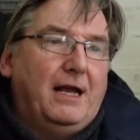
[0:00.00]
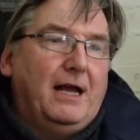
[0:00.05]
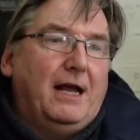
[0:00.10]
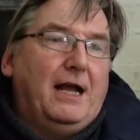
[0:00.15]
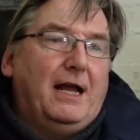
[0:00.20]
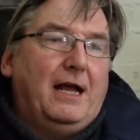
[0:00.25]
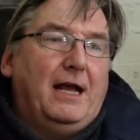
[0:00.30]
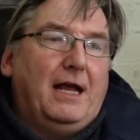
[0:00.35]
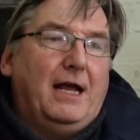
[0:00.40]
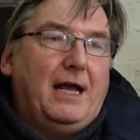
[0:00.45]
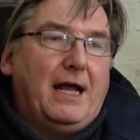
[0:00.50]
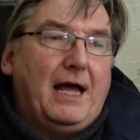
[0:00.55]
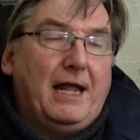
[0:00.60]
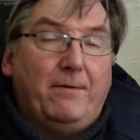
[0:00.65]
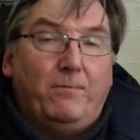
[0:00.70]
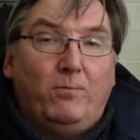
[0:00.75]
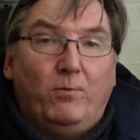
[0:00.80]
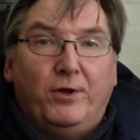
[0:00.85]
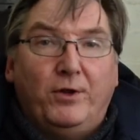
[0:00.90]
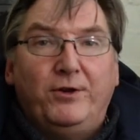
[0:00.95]

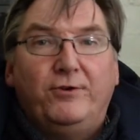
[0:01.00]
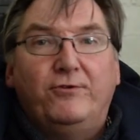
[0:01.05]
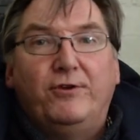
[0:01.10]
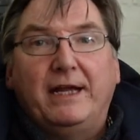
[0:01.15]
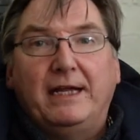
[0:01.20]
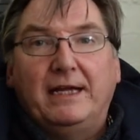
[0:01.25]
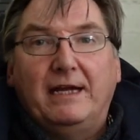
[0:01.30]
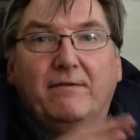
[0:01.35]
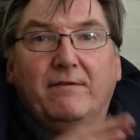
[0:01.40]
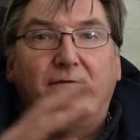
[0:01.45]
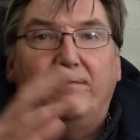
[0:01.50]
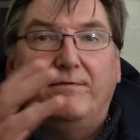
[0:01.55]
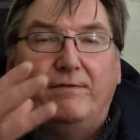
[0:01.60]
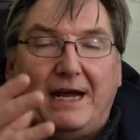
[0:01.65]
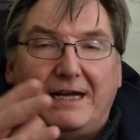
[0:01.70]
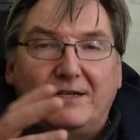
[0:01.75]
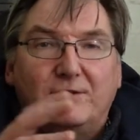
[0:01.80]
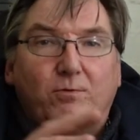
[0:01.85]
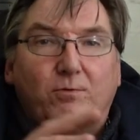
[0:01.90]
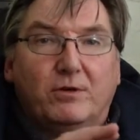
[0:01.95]
And I'm wondering if
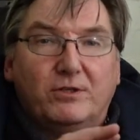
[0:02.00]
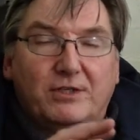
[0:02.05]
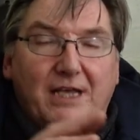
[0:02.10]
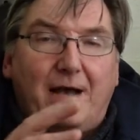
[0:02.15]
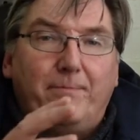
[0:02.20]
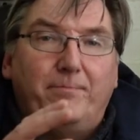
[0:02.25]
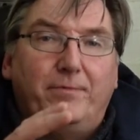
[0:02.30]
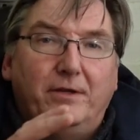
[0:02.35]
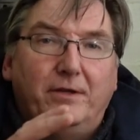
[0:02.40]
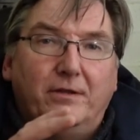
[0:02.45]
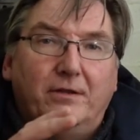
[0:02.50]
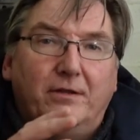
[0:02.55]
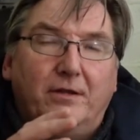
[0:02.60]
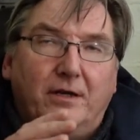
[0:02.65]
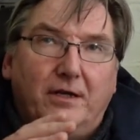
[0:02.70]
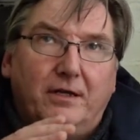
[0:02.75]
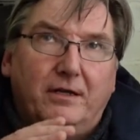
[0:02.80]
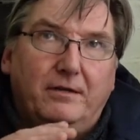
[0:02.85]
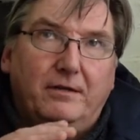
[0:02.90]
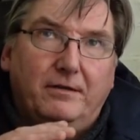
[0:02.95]
that's what's happened,
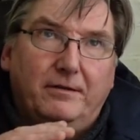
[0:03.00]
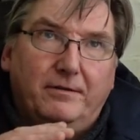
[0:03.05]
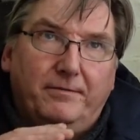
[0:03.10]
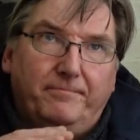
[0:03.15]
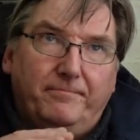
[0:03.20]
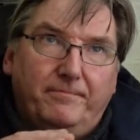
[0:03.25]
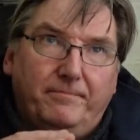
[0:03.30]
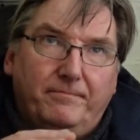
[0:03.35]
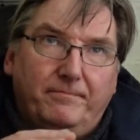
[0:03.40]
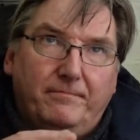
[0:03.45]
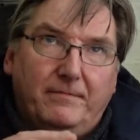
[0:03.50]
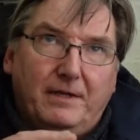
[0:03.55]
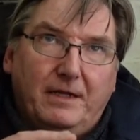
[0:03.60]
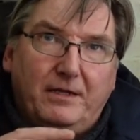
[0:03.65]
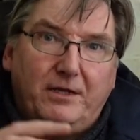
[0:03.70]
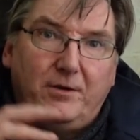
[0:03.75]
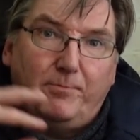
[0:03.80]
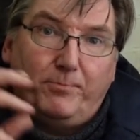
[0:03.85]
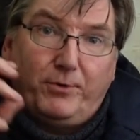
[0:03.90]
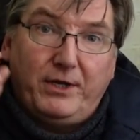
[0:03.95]
that
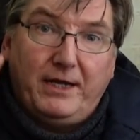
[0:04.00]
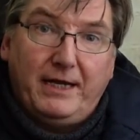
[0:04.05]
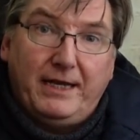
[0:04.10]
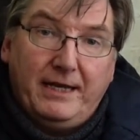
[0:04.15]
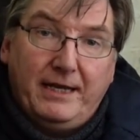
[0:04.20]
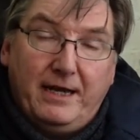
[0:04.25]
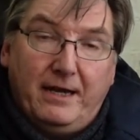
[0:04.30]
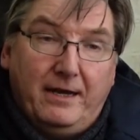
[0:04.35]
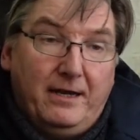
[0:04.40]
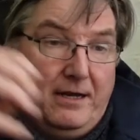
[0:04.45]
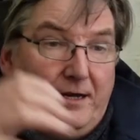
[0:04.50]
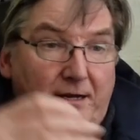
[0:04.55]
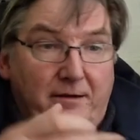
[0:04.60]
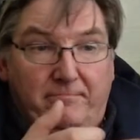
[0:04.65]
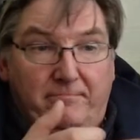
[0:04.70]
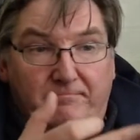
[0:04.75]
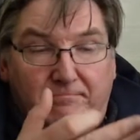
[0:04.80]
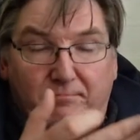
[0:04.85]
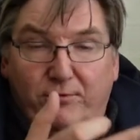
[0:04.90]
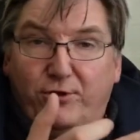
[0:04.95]
you put it in
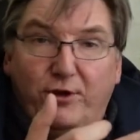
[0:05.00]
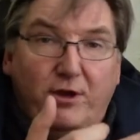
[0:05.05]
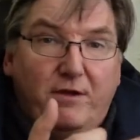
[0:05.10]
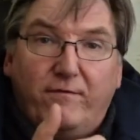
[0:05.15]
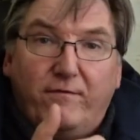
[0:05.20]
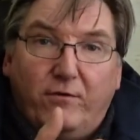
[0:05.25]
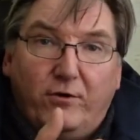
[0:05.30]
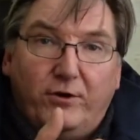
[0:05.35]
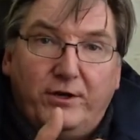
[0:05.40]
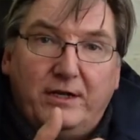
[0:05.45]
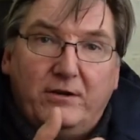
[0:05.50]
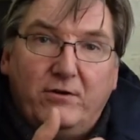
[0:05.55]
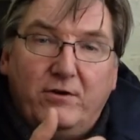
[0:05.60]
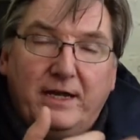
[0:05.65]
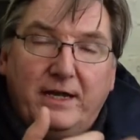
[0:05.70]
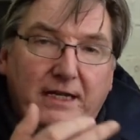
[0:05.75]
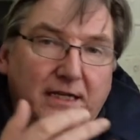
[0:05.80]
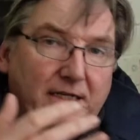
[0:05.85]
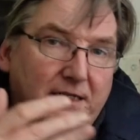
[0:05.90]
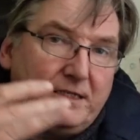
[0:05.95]
34
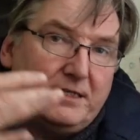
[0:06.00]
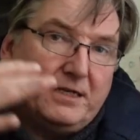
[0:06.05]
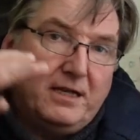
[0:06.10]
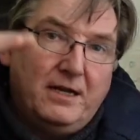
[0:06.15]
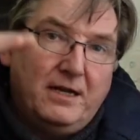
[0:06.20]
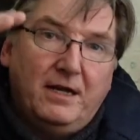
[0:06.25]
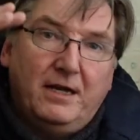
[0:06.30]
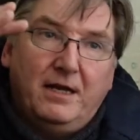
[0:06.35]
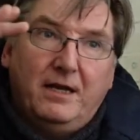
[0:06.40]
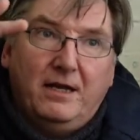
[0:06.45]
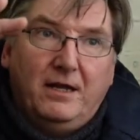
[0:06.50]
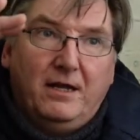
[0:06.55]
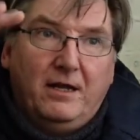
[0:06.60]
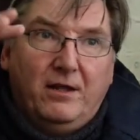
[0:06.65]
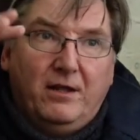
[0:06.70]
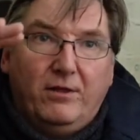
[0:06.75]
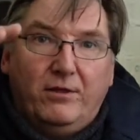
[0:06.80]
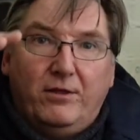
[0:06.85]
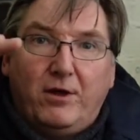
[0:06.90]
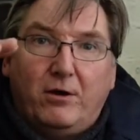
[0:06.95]
degrees,
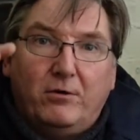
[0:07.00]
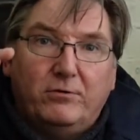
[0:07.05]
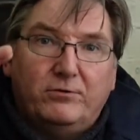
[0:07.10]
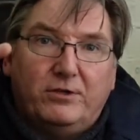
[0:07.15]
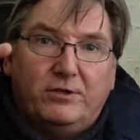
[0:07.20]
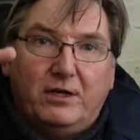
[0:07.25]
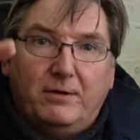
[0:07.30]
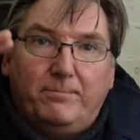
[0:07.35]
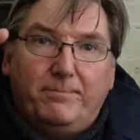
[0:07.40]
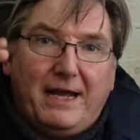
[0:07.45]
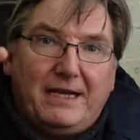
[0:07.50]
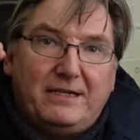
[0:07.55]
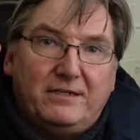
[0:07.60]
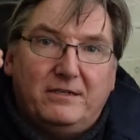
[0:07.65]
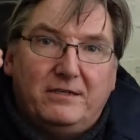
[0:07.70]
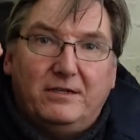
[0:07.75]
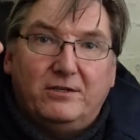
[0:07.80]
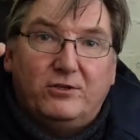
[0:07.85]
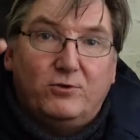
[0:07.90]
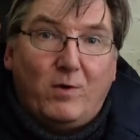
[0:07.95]
those that are
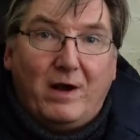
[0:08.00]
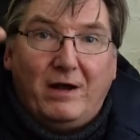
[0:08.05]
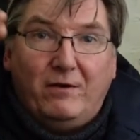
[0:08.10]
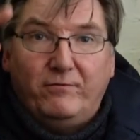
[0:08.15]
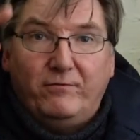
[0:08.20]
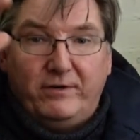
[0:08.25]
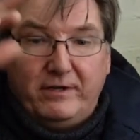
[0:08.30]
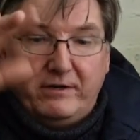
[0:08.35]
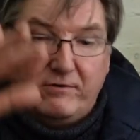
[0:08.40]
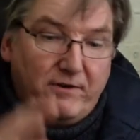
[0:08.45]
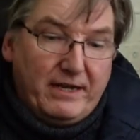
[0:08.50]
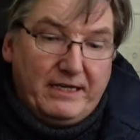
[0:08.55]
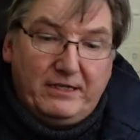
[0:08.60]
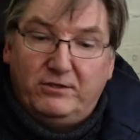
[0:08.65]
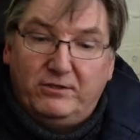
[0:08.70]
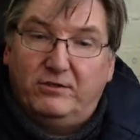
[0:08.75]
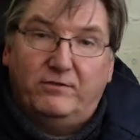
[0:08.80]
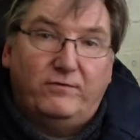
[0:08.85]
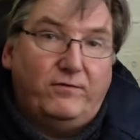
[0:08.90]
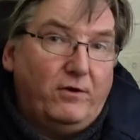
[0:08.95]
best at 12
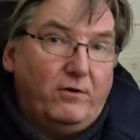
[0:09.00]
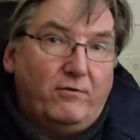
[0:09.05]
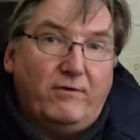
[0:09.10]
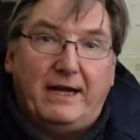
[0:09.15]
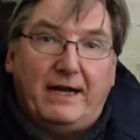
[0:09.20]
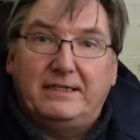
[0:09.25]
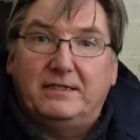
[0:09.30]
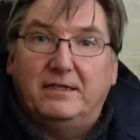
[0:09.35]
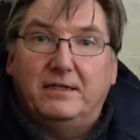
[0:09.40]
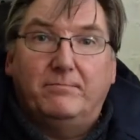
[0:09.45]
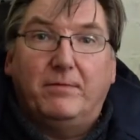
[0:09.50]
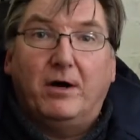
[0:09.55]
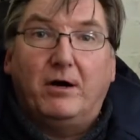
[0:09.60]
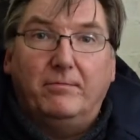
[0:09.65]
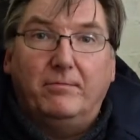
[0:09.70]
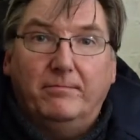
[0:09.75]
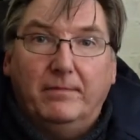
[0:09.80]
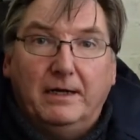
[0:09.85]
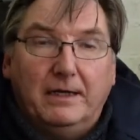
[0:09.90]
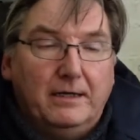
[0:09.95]
degrees just fall right to the bottom.